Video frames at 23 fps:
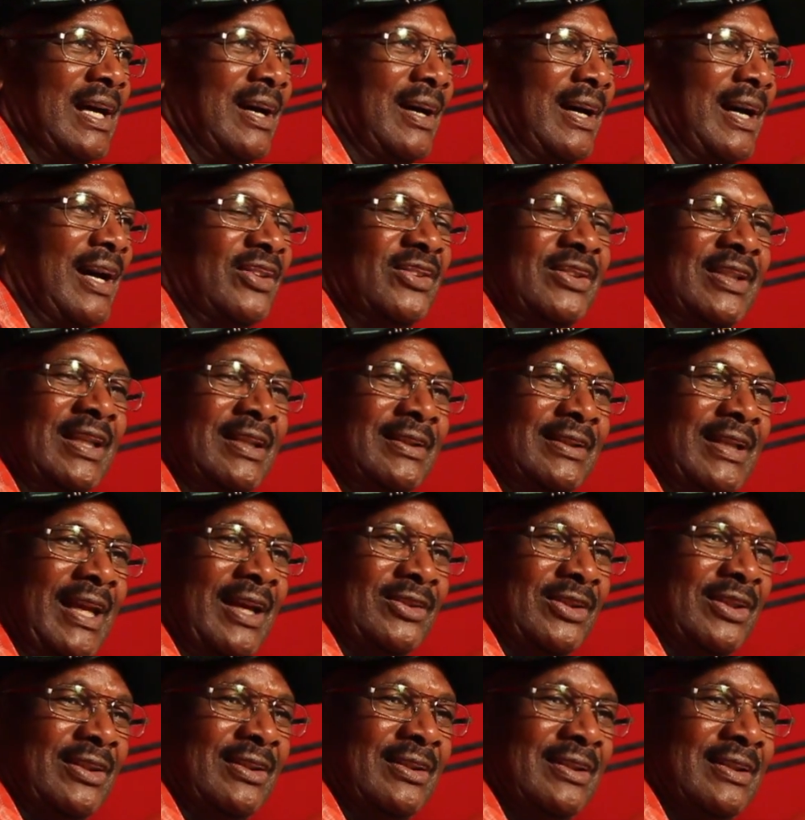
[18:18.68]
Austin,
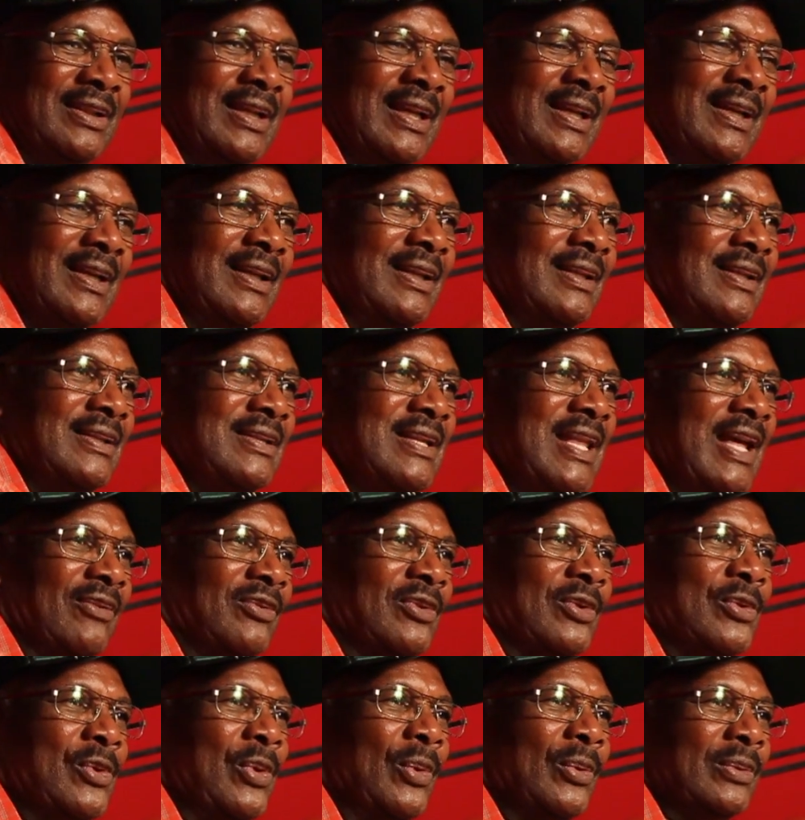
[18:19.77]
Texas,
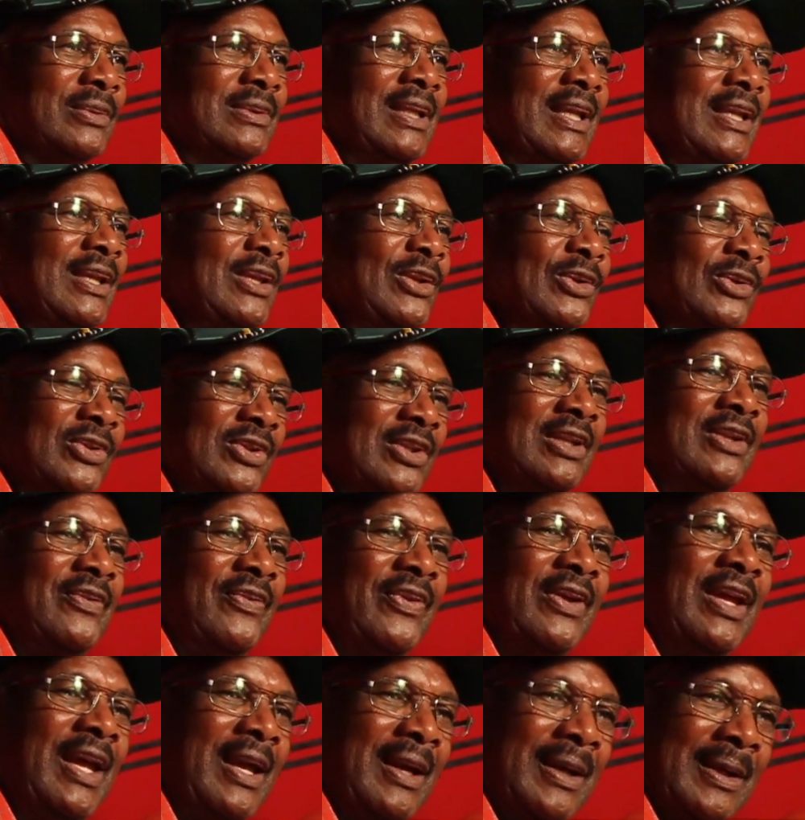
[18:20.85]
Neville Cook. He used to live
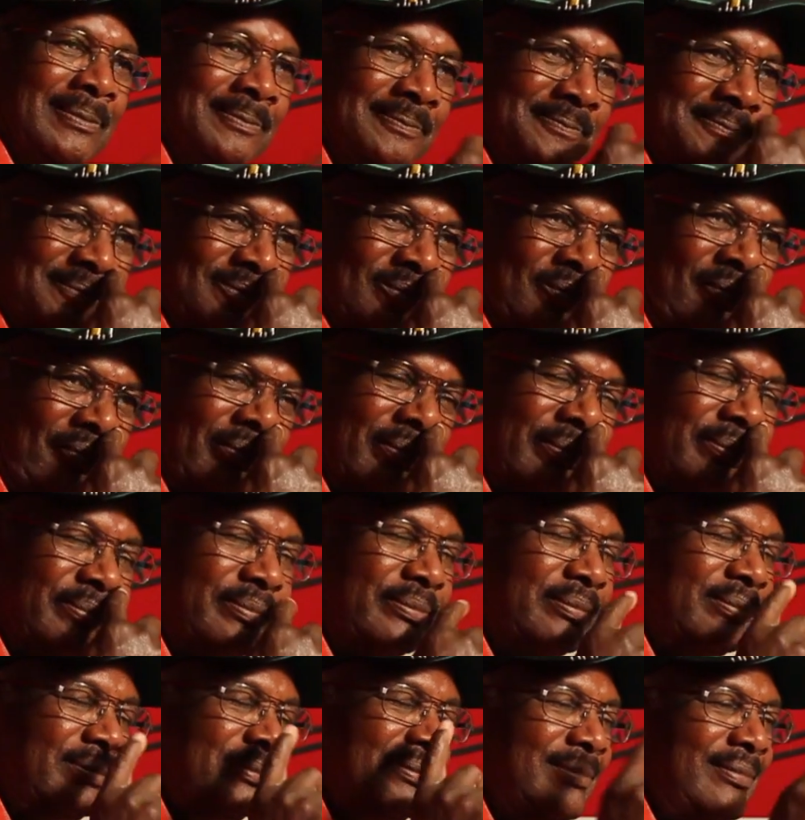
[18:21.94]
here,
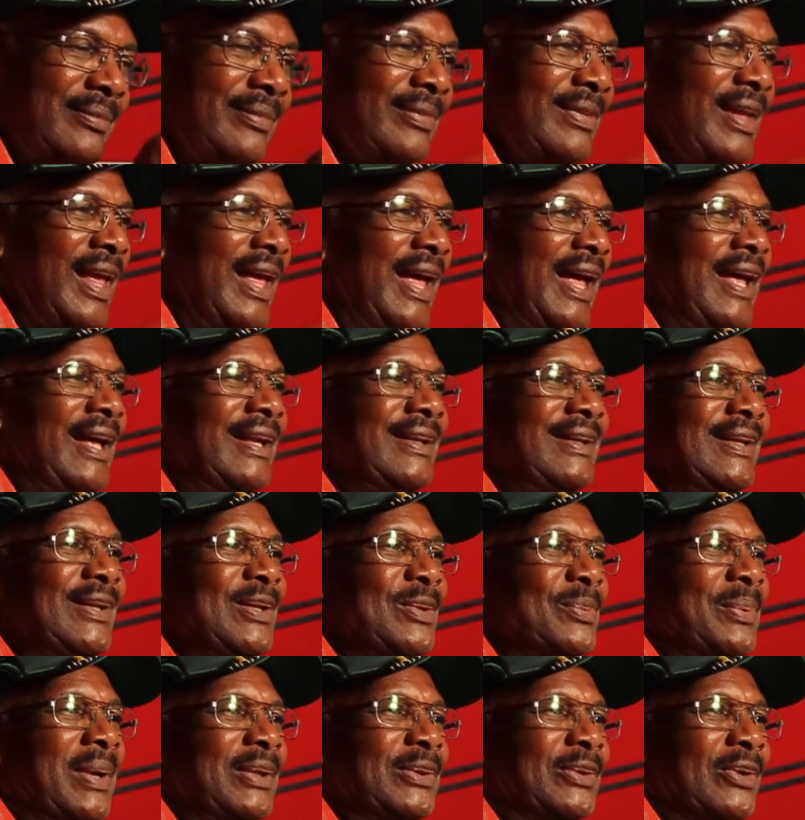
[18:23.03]
and he
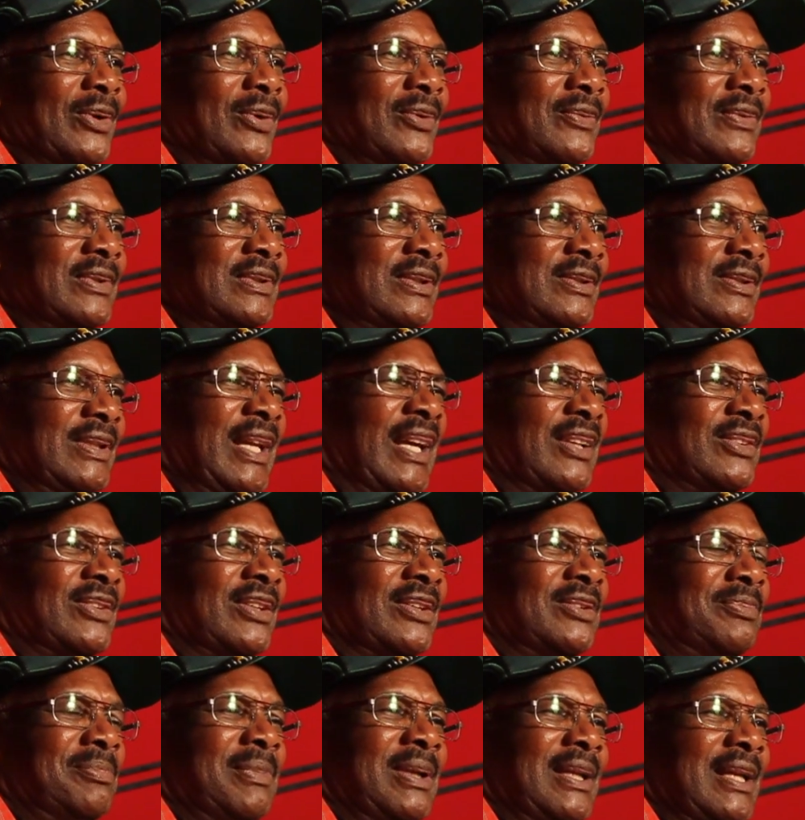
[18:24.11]
went over to
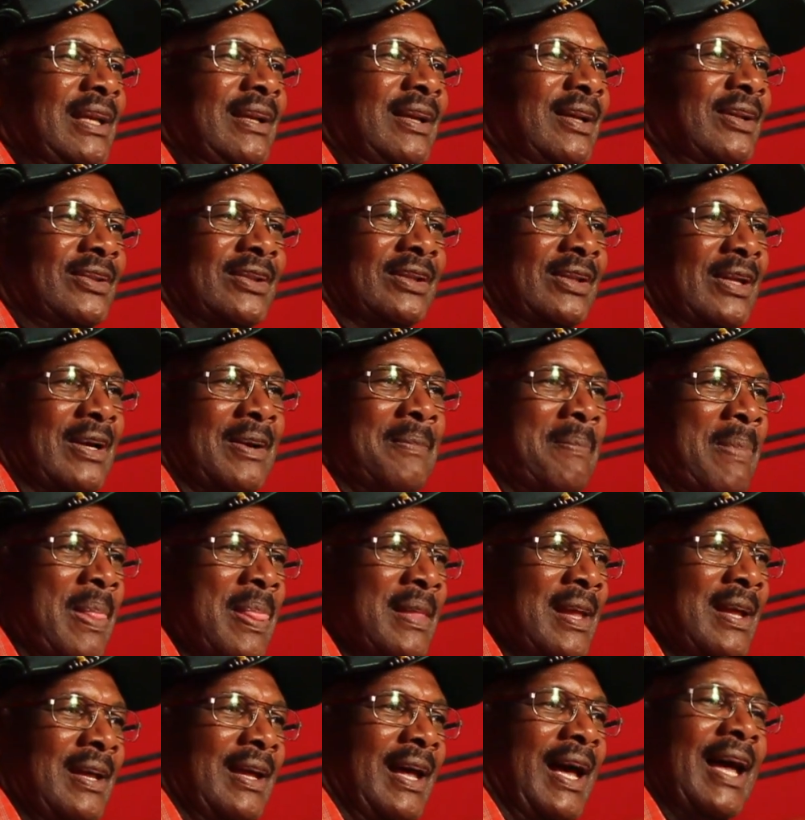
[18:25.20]
Texas many years ago,
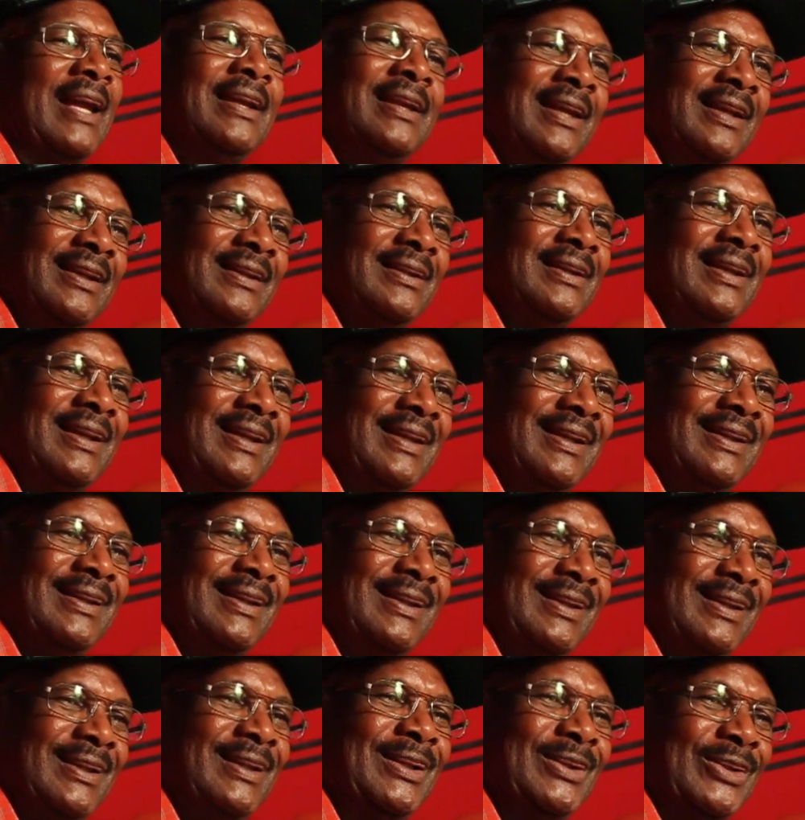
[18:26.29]
and
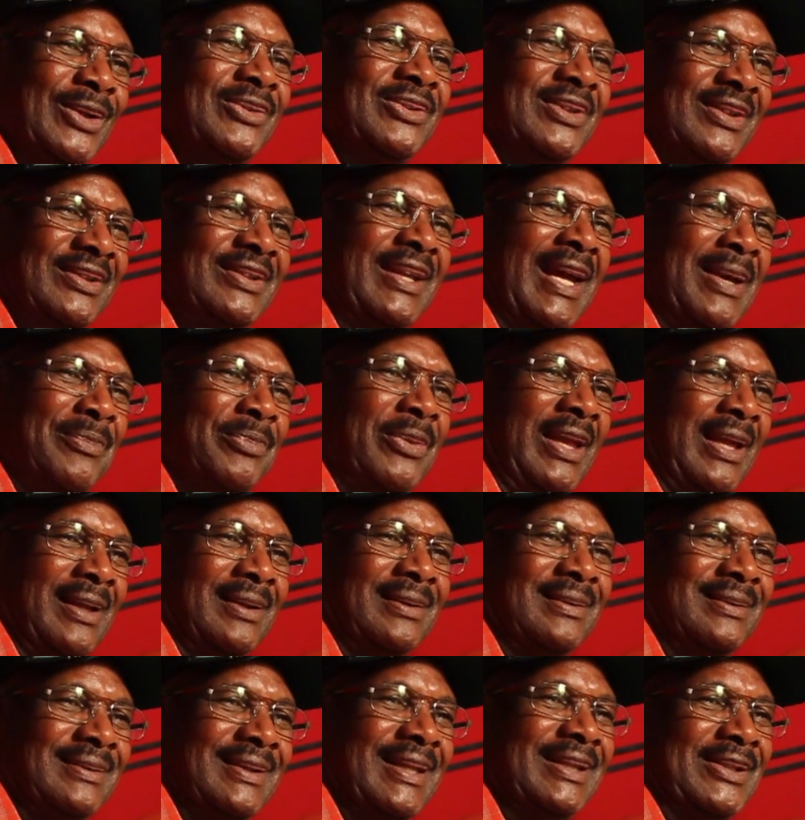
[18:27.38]
he does the same thing,
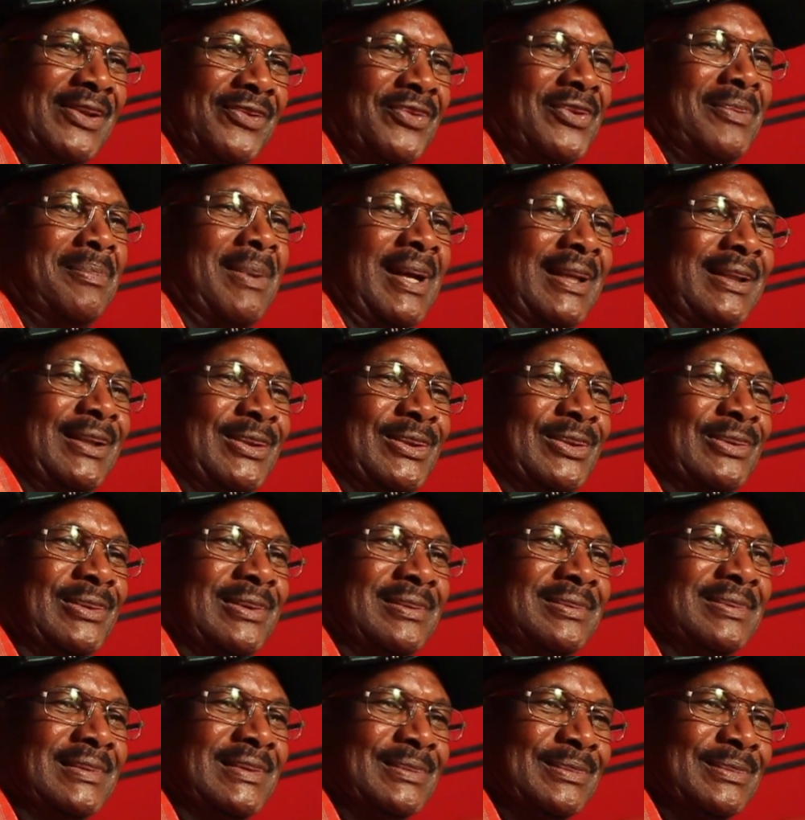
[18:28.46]
get everybody to